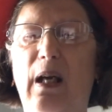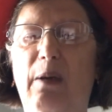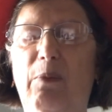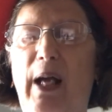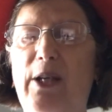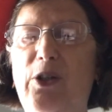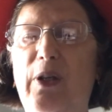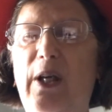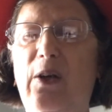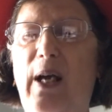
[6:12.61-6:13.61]
I'm glad
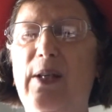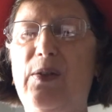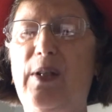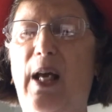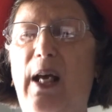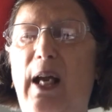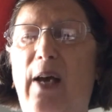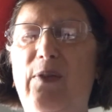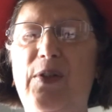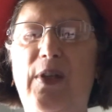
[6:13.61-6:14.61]
you're here, I said.
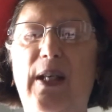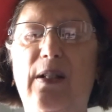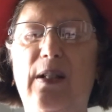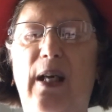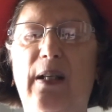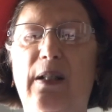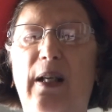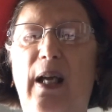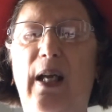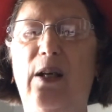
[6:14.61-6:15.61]
Have a seat. I
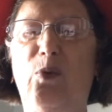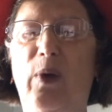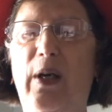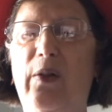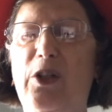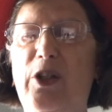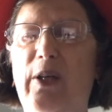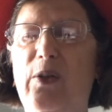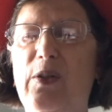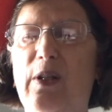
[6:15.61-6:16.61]
indicated one of the
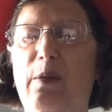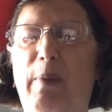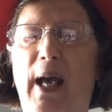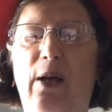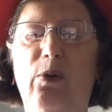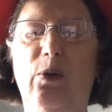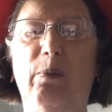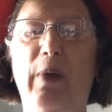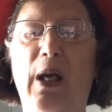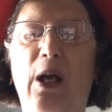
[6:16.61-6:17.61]
chairs in the back room.